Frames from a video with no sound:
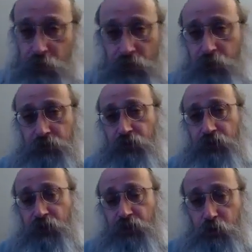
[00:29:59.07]
it
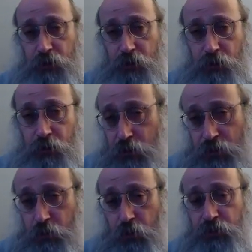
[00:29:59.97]
doesn't say it was good,
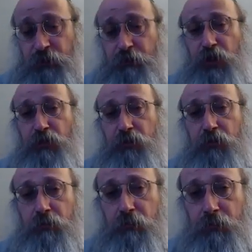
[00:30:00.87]
because it was a split.
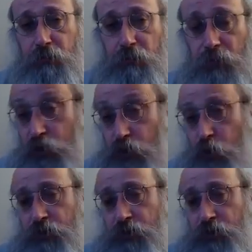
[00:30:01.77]
It